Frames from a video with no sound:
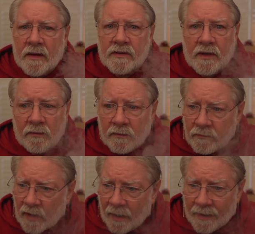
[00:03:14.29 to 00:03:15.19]
So
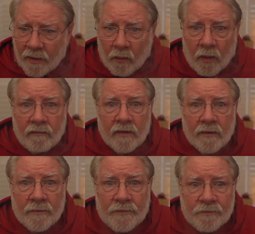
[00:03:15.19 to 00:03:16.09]
I go
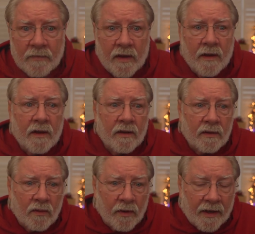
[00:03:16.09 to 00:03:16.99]
over
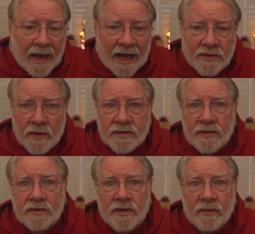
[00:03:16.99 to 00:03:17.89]
to where the cash
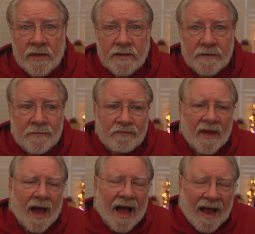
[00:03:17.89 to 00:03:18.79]
register is.
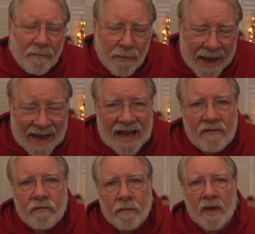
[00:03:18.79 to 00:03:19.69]
I pay
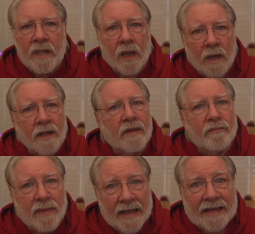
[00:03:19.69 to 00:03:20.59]
for my honey
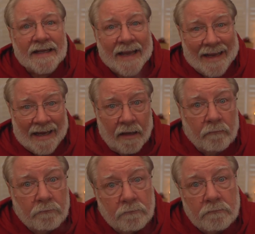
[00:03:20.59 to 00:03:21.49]
baked ham,
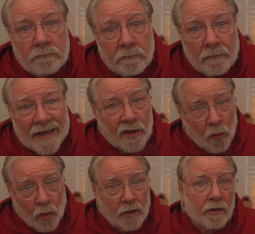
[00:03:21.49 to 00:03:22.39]
my
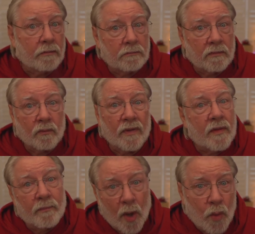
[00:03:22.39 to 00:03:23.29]
quarter, with the
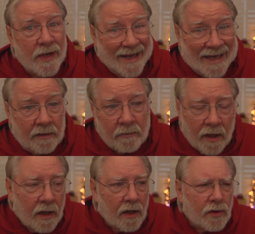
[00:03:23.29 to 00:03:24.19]
bone in.
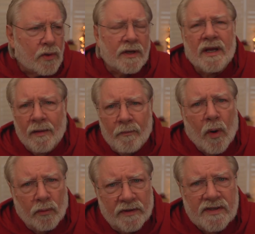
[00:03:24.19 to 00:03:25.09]
You can get them
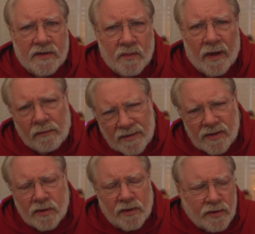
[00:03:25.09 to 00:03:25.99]
boneless as well, just
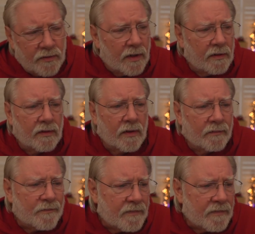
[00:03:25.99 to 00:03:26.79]
so you know.